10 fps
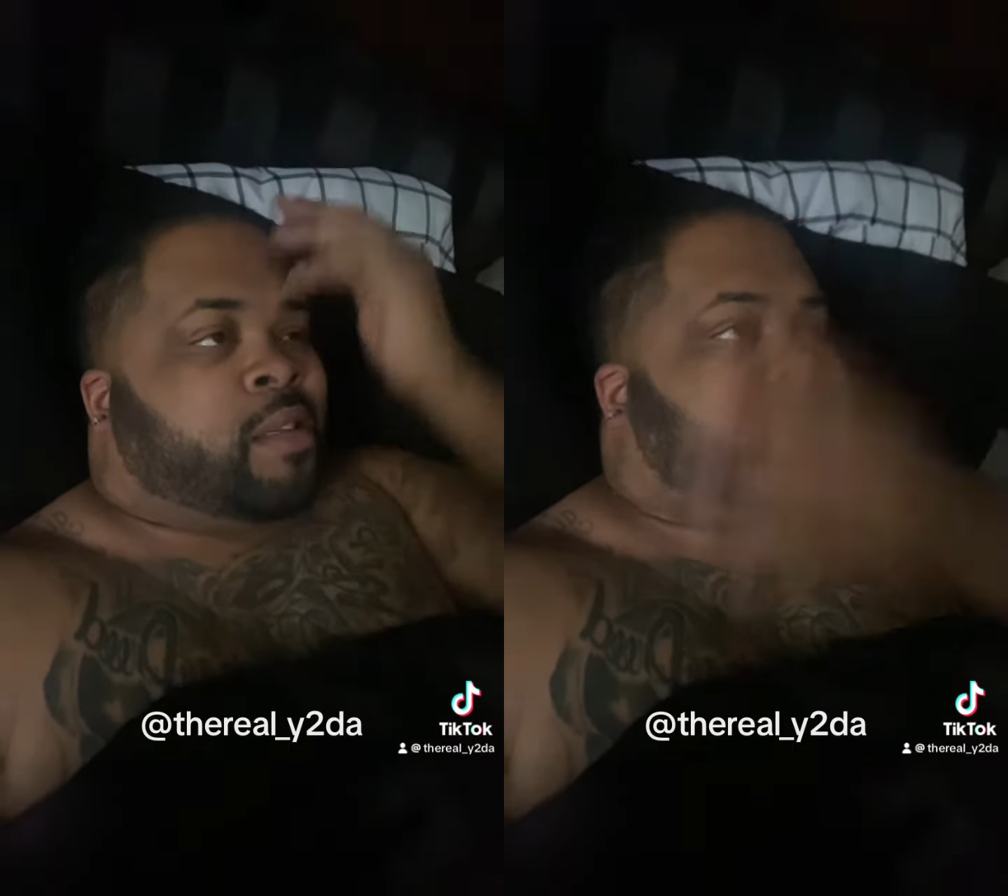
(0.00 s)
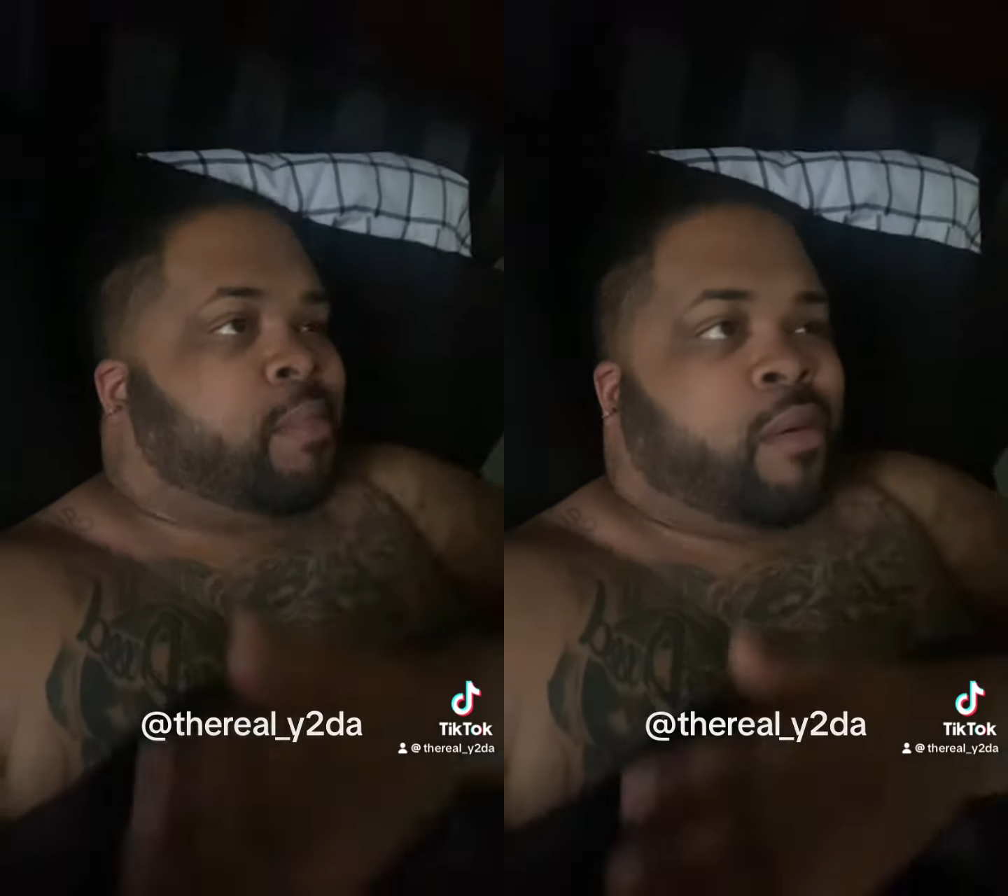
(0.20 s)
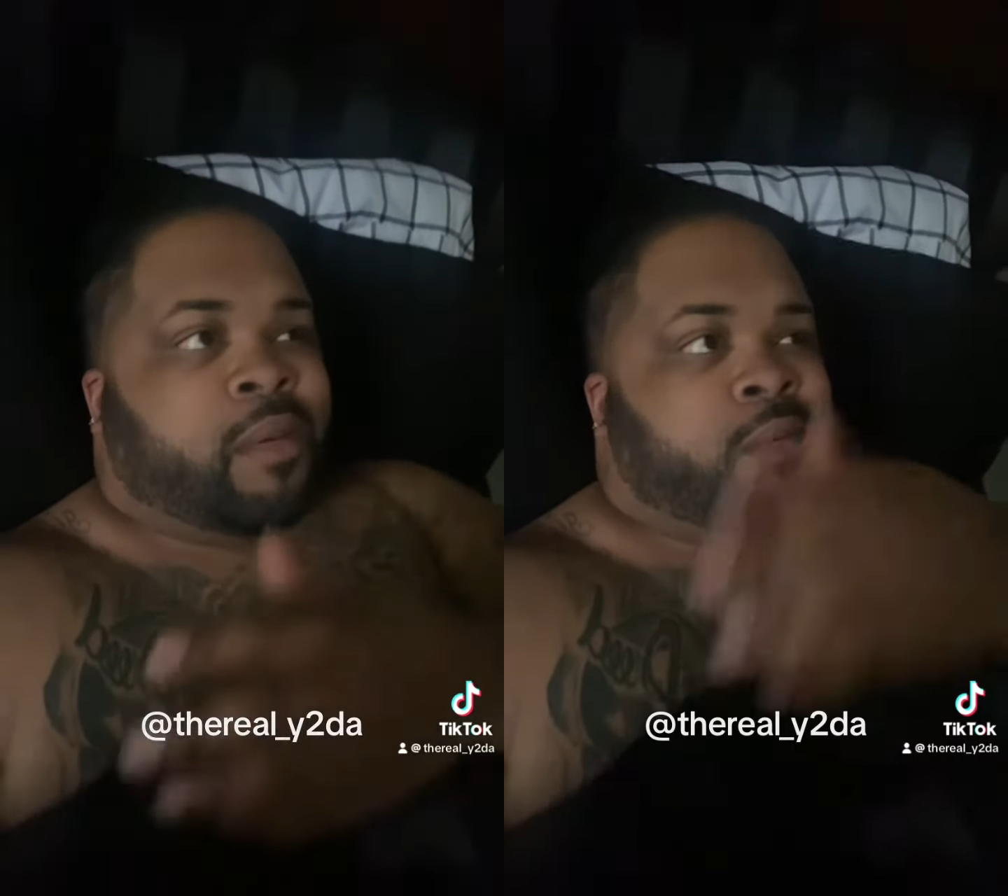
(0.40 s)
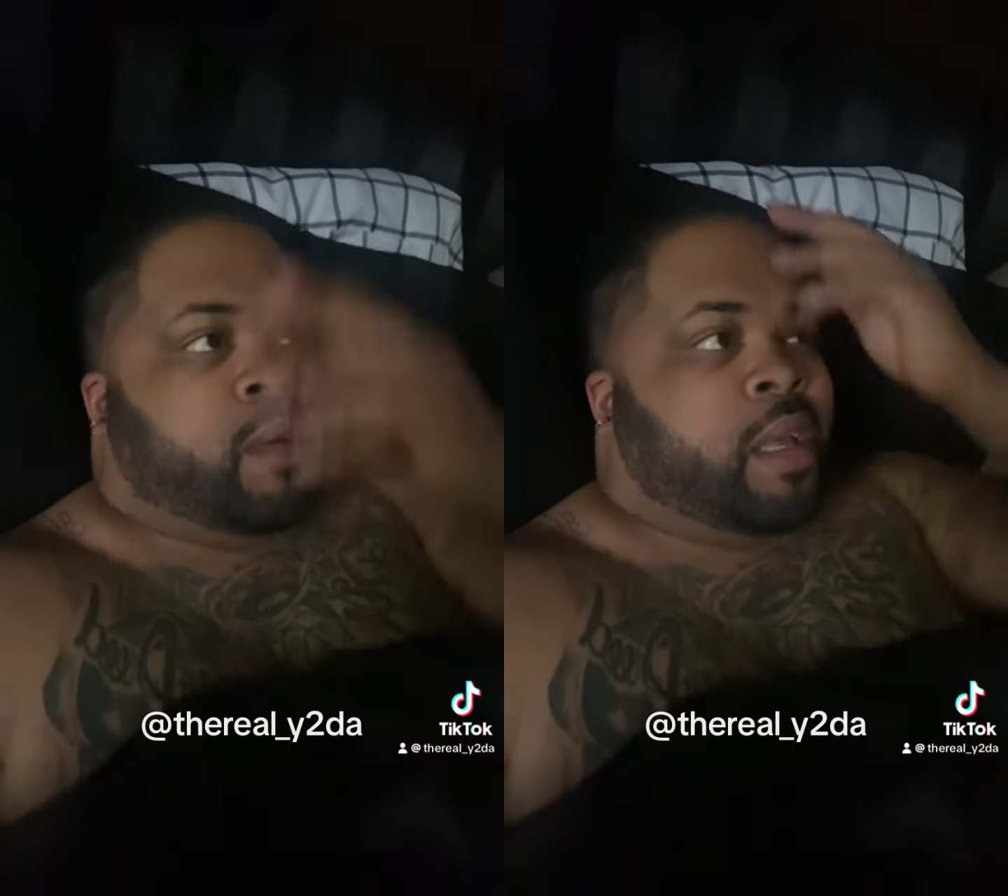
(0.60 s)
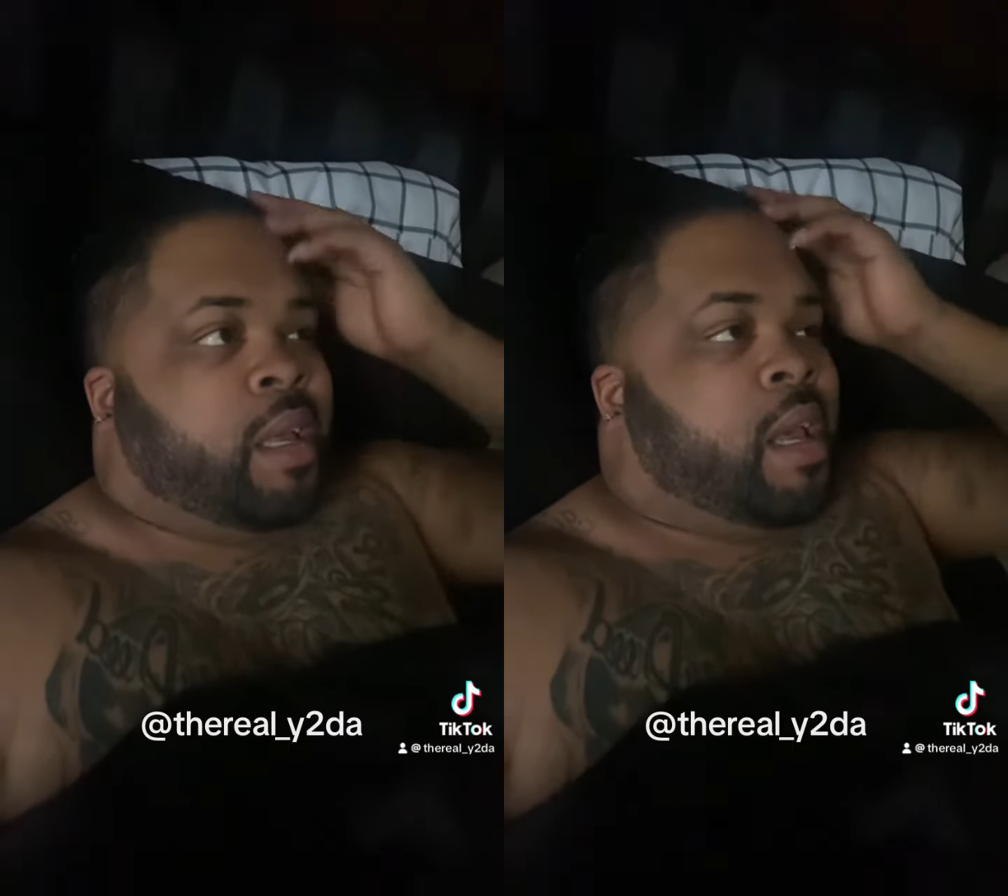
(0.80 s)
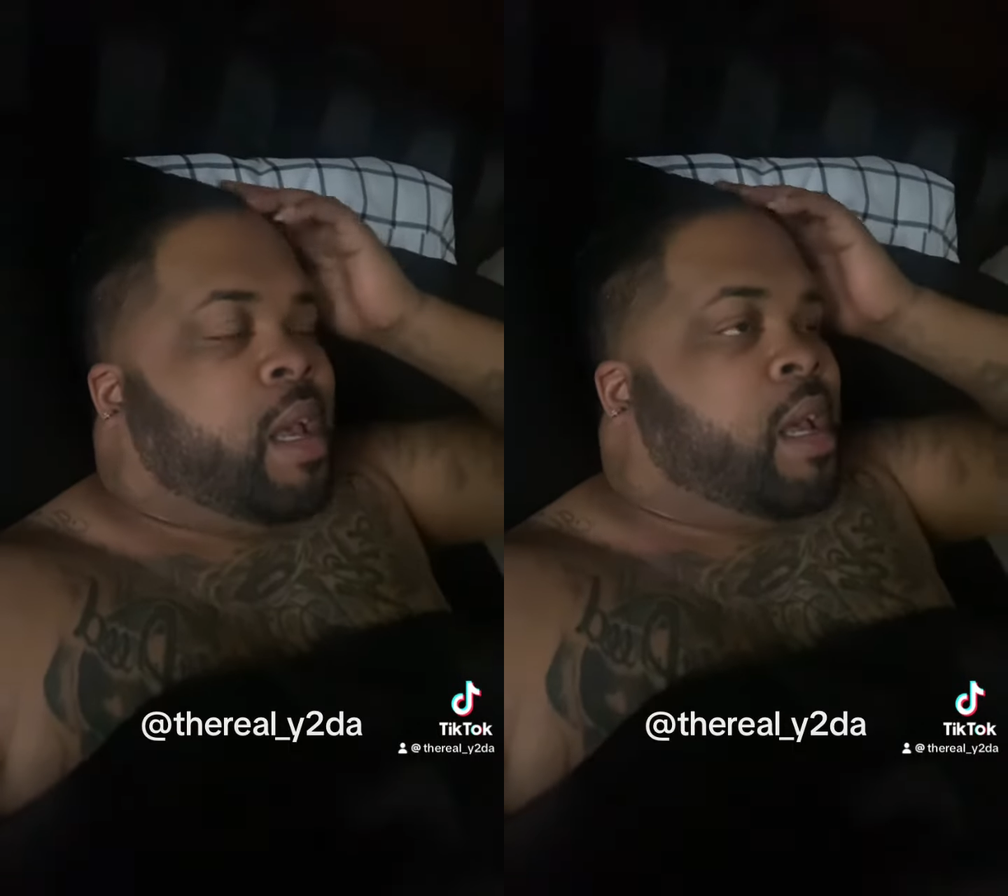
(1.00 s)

smoking weed,